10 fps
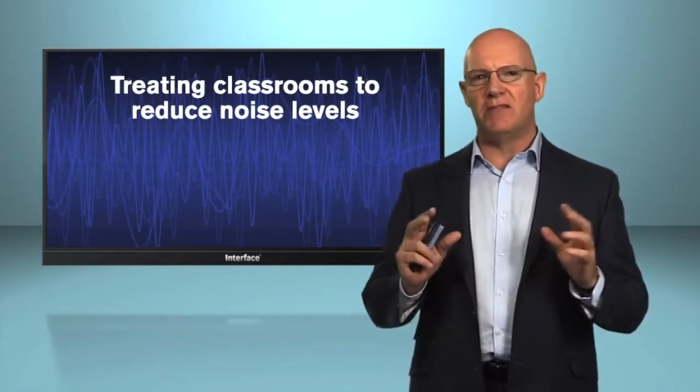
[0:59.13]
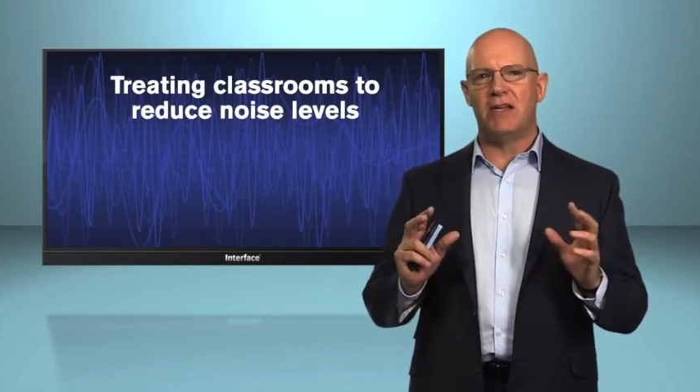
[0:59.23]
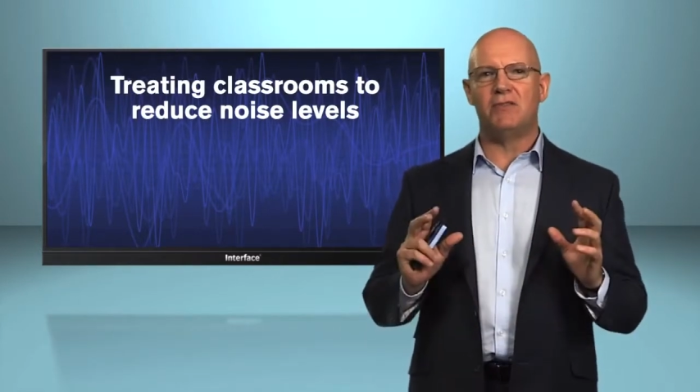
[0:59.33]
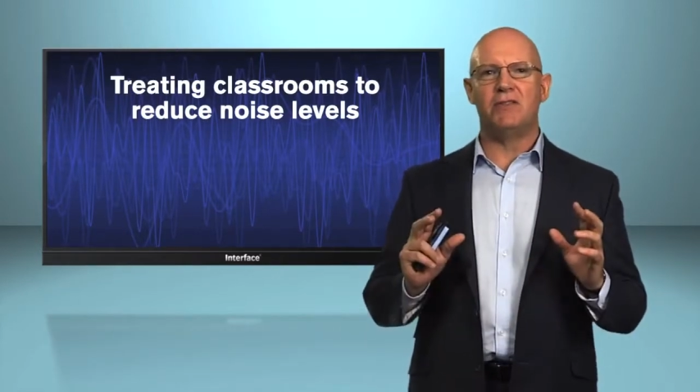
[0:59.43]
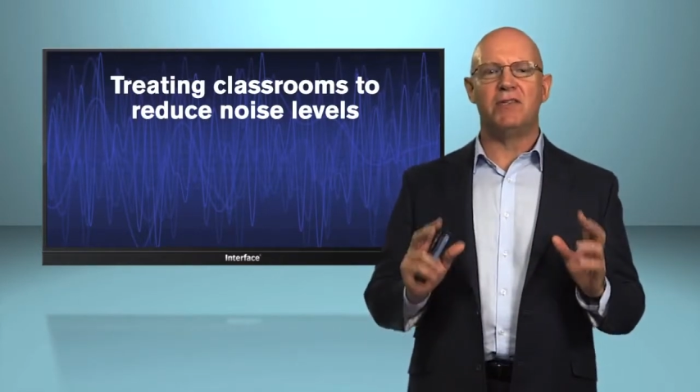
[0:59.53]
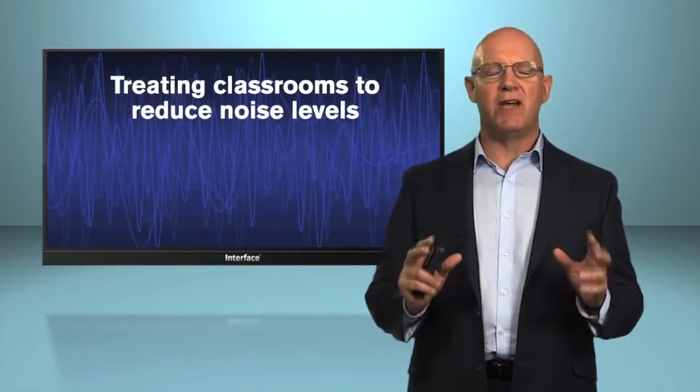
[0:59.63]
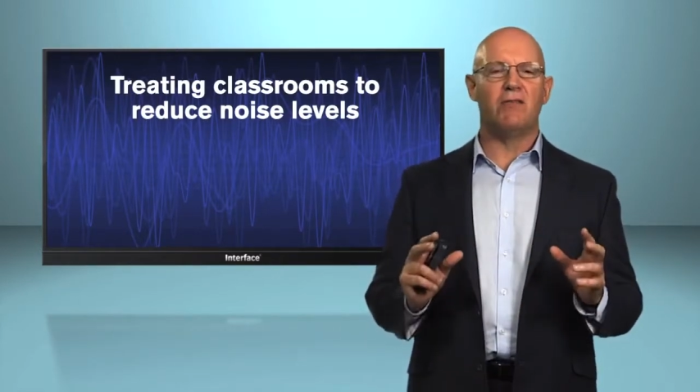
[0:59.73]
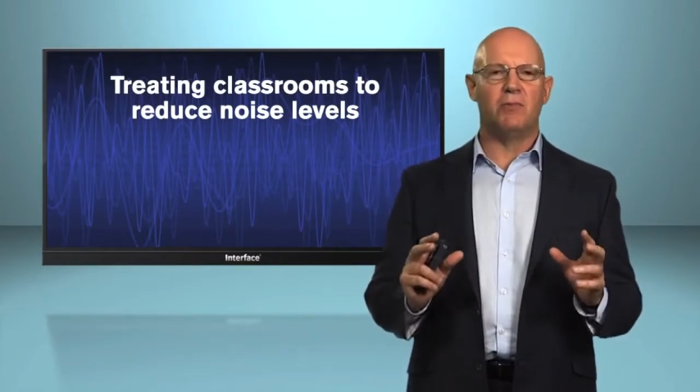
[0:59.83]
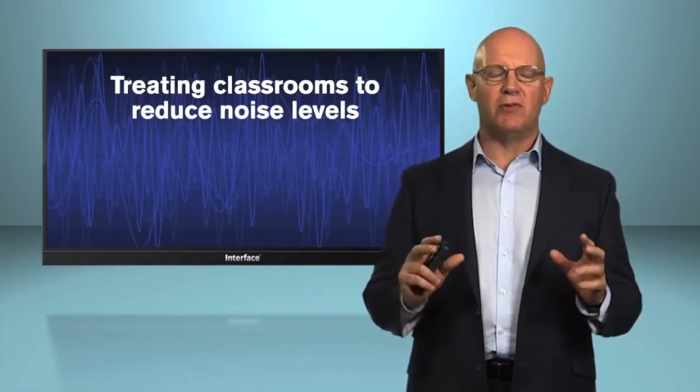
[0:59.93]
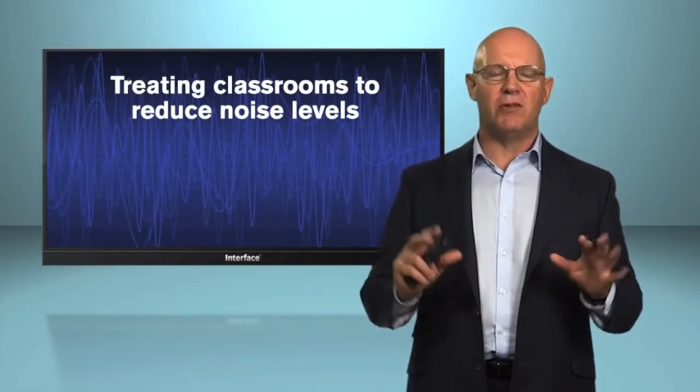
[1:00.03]
sounded
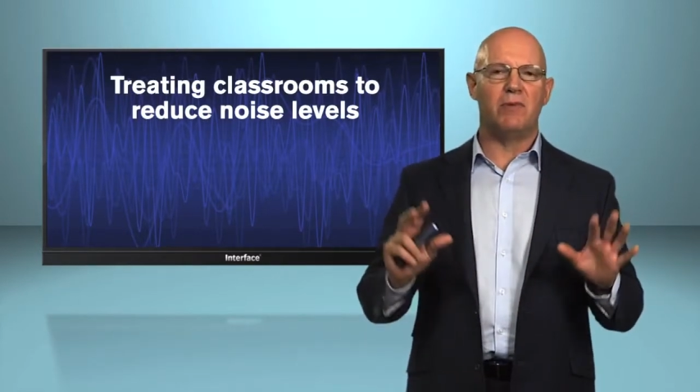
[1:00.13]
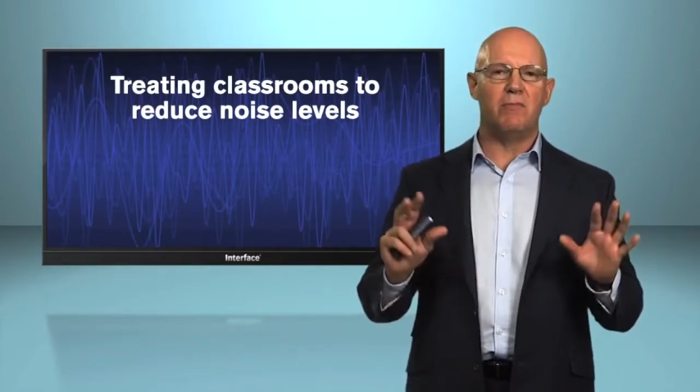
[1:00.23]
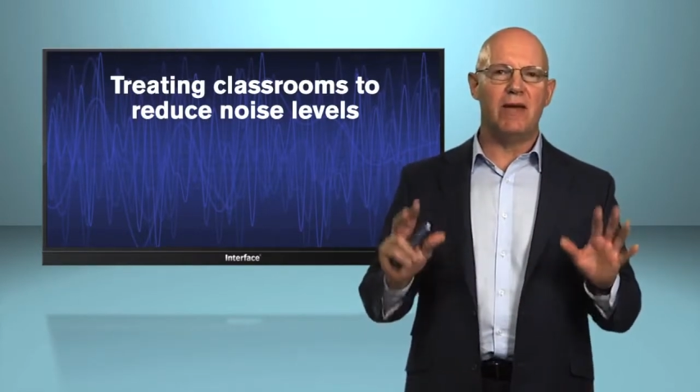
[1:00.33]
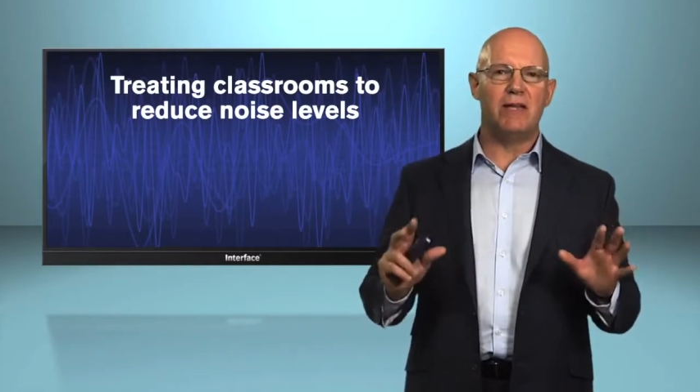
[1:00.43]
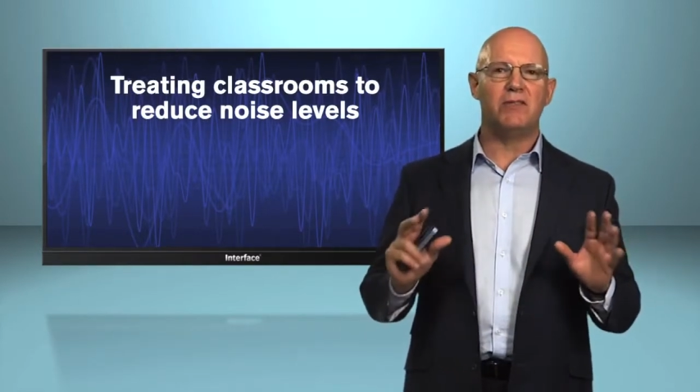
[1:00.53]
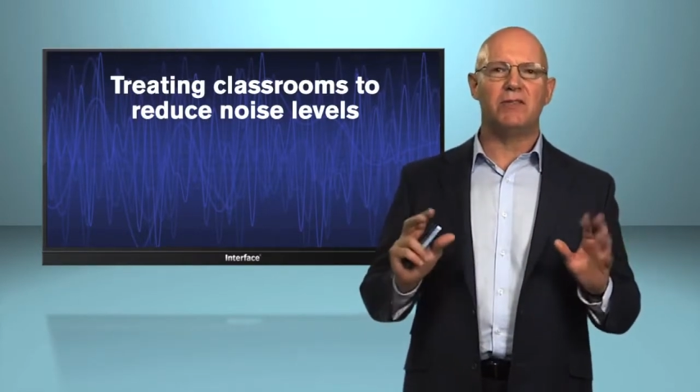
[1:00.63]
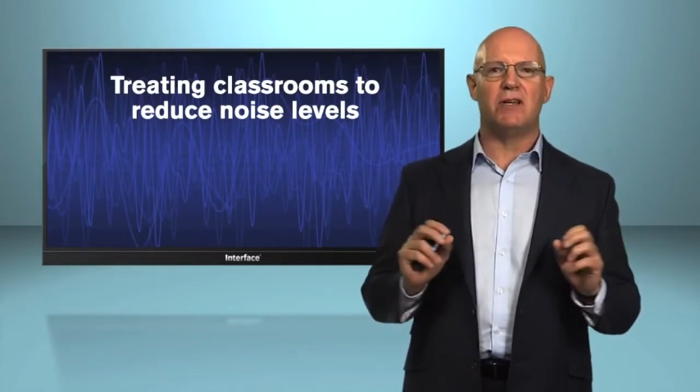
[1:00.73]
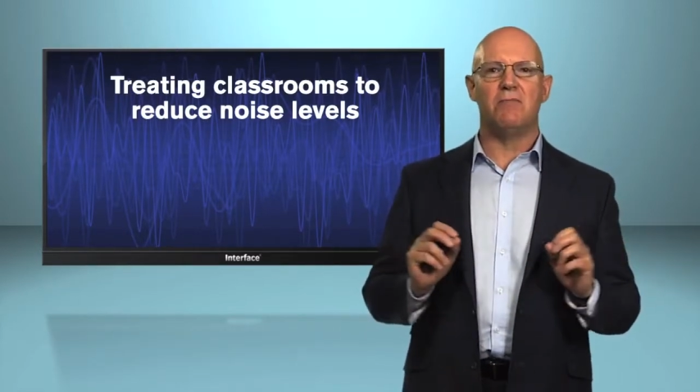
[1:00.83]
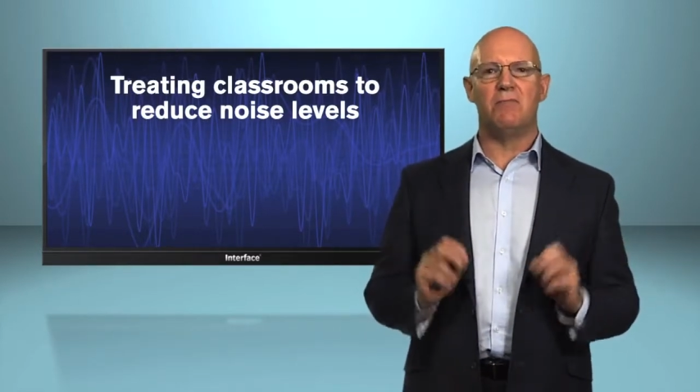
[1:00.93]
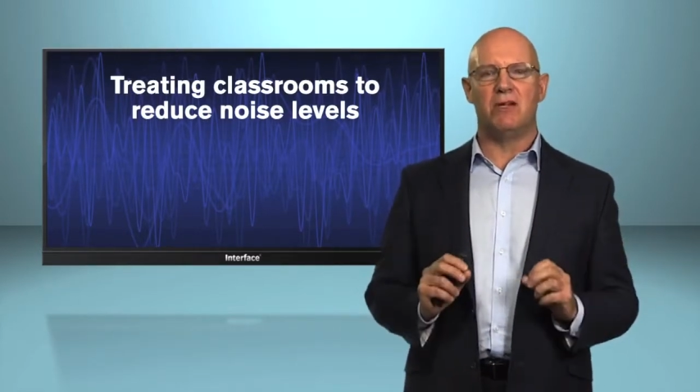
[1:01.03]
terrible can be made to
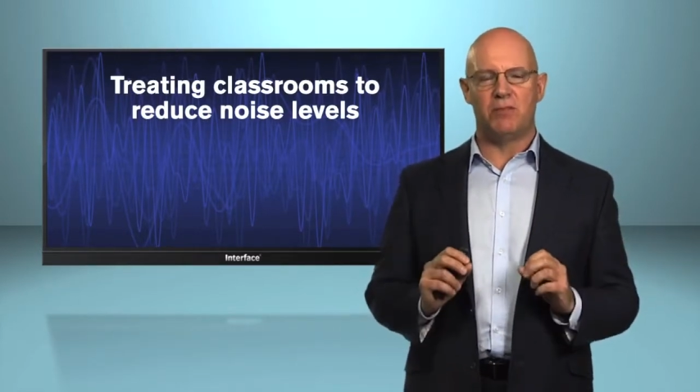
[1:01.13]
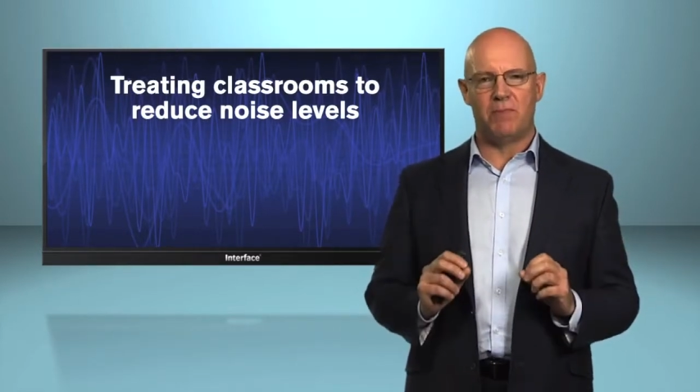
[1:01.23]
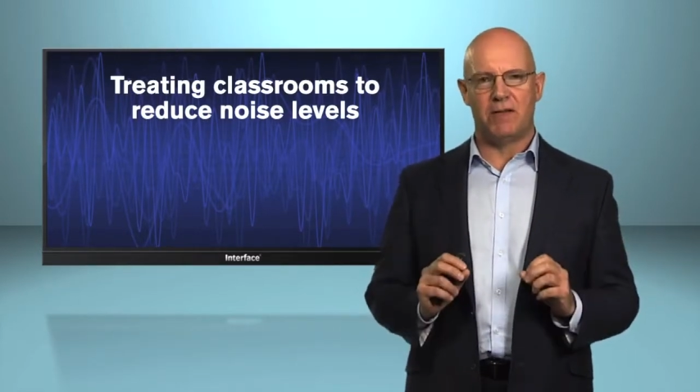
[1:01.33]
sound much